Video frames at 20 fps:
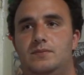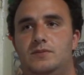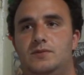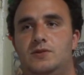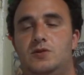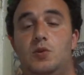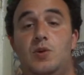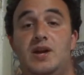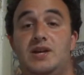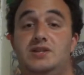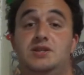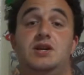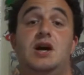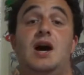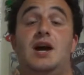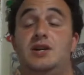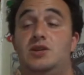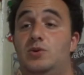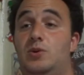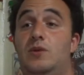Twitch,
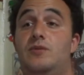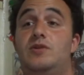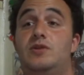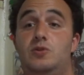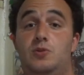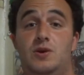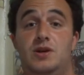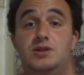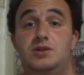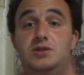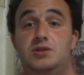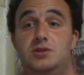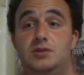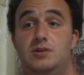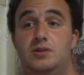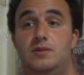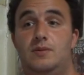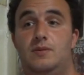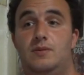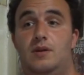I do have a Twitch.
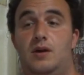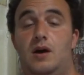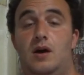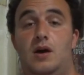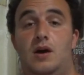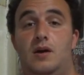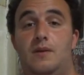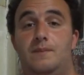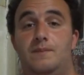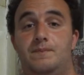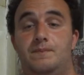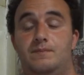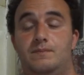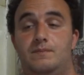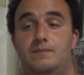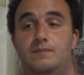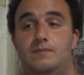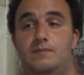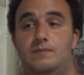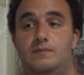I
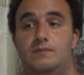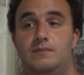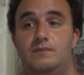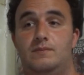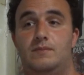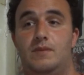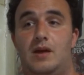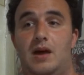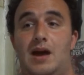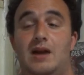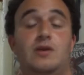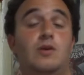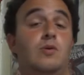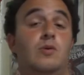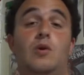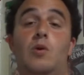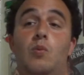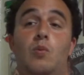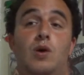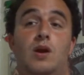don't
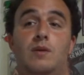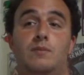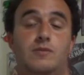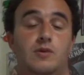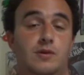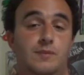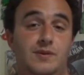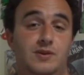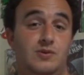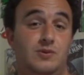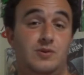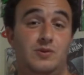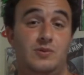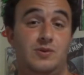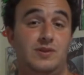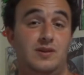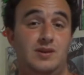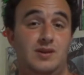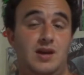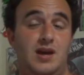know what I'm going to be doing
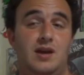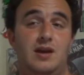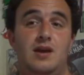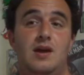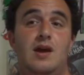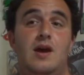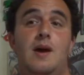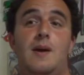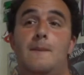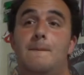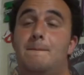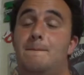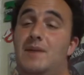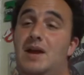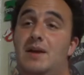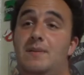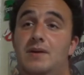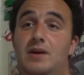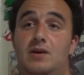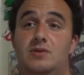with it yet.
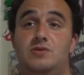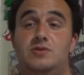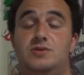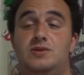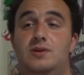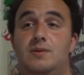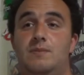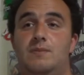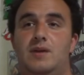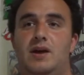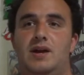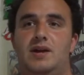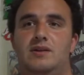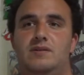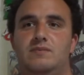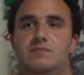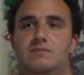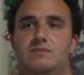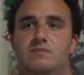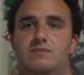Maybe I'll do some like
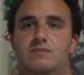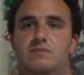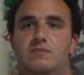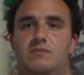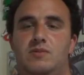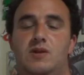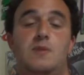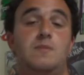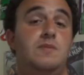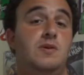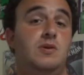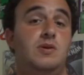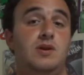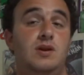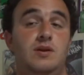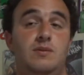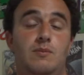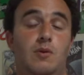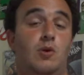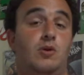
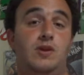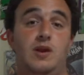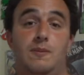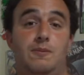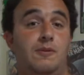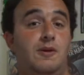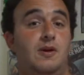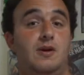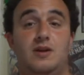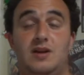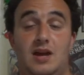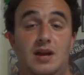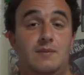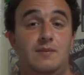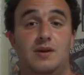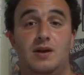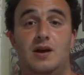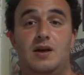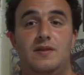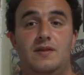community multiplayer
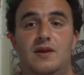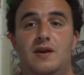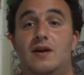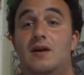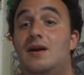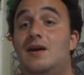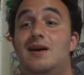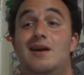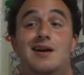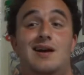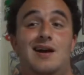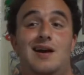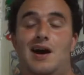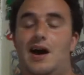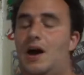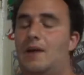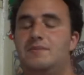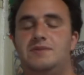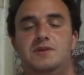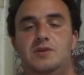gaming on there.
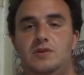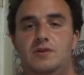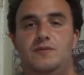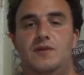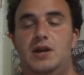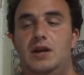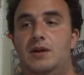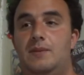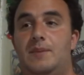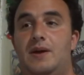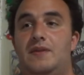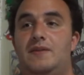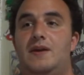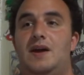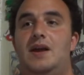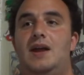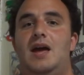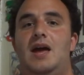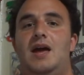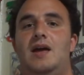I'm still debating about
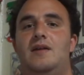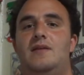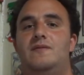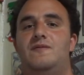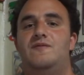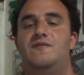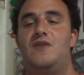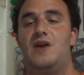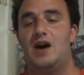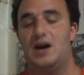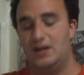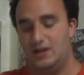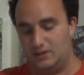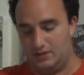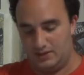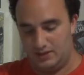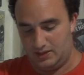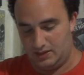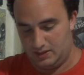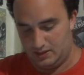that. And
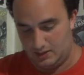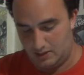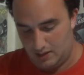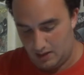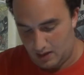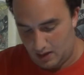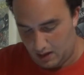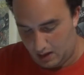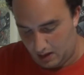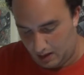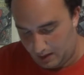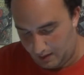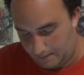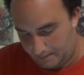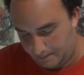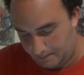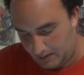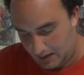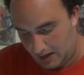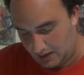finally,
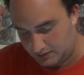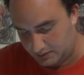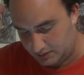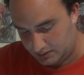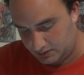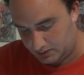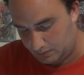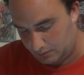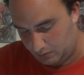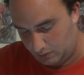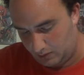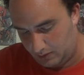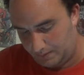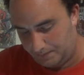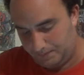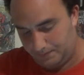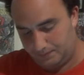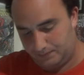actually two more.